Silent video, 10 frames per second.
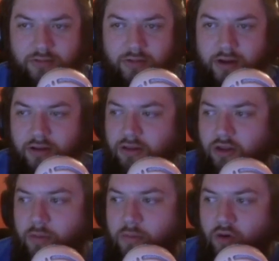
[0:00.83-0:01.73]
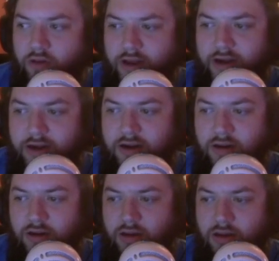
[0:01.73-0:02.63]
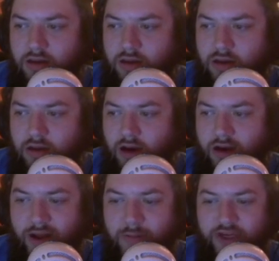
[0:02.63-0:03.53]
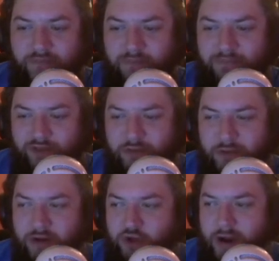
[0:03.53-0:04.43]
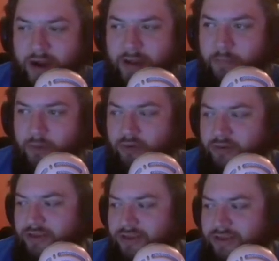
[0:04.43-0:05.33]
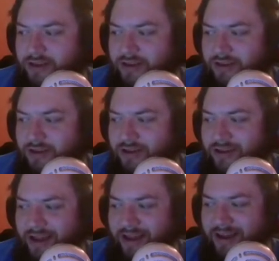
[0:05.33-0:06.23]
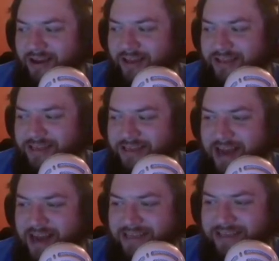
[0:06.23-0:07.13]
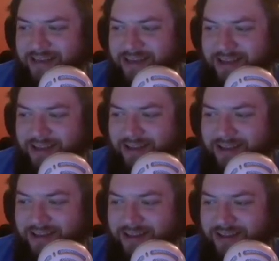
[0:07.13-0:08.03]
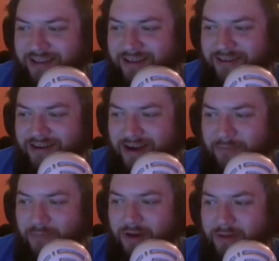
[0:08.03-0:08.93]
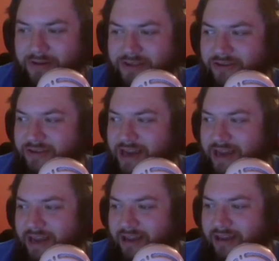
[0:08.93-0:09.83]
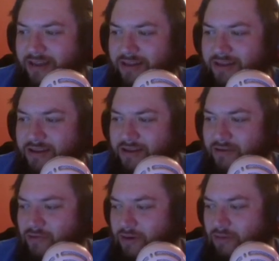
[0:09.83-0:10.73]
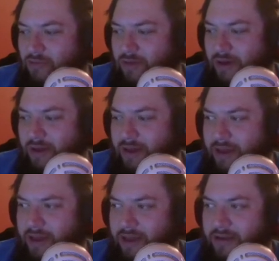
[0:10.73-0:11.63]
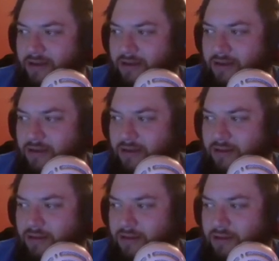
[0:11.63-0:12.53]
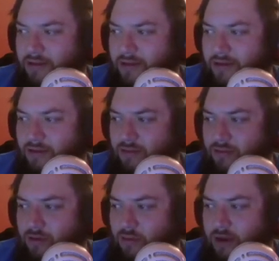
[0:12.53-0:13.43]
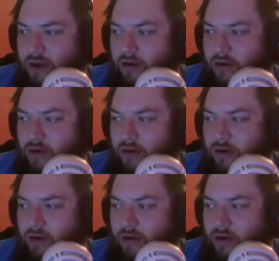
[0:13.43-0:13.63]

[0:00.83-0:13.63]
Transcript: Well, a little bit more than I needed. Oh, and I got my first pair of dragon boots. Haha, that's a task. Crap, why am I still attacking? Run away! Run away!